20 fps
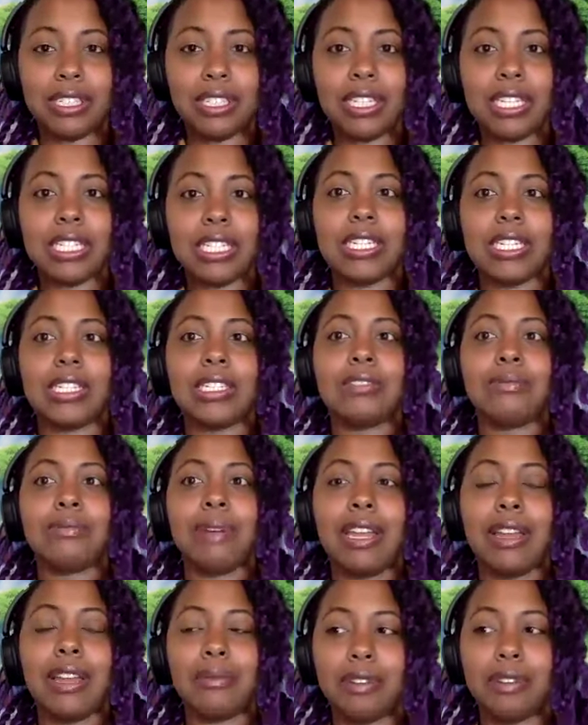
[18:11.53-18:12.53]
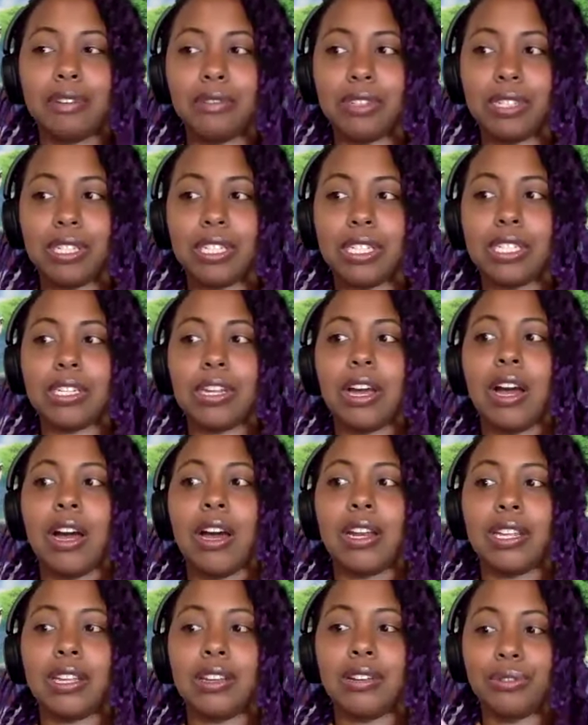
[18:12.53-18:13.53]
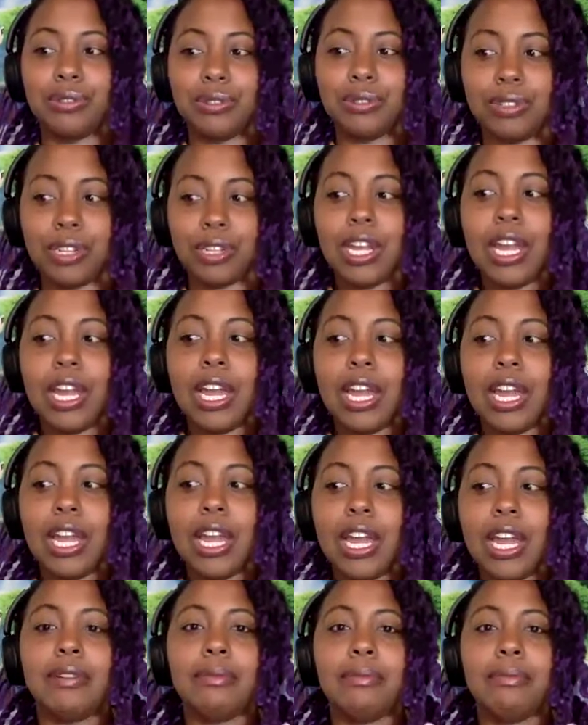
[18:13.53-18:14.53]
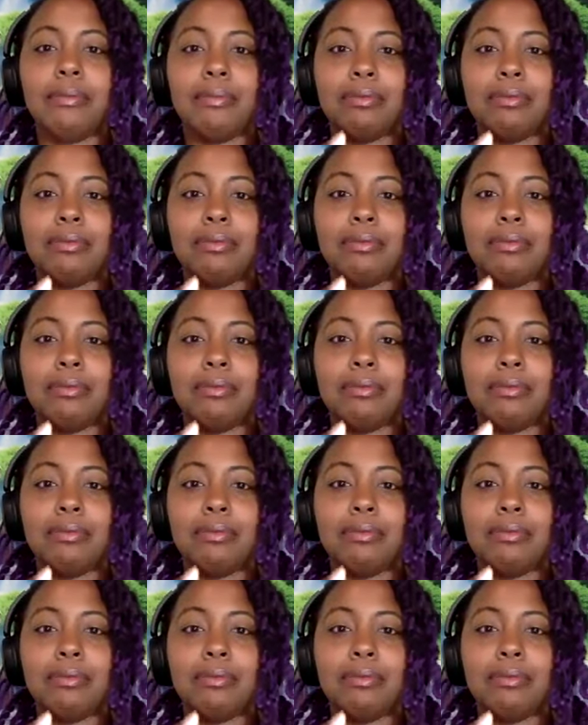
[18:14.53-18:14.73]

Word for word: listen to my hypnosis audios and